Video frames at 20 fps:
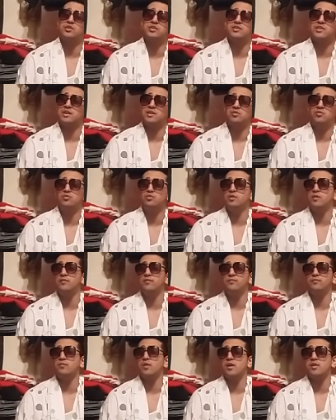They're like, who the
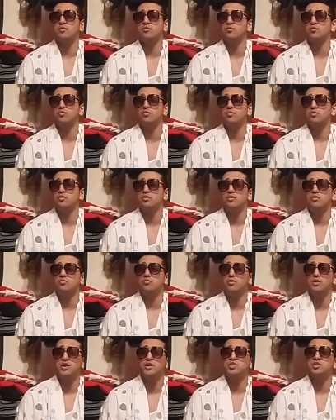f- like,
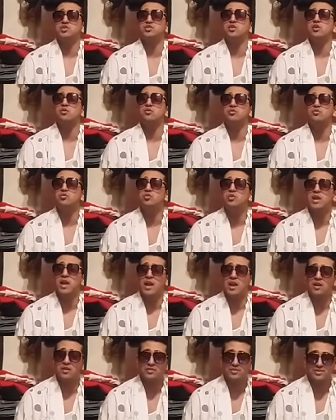what a joke. Who
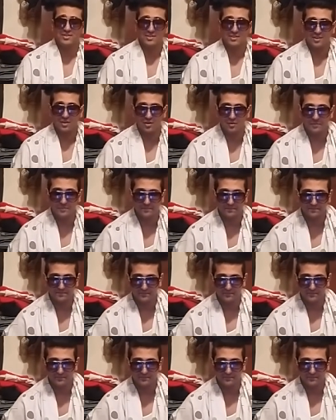cares, you know?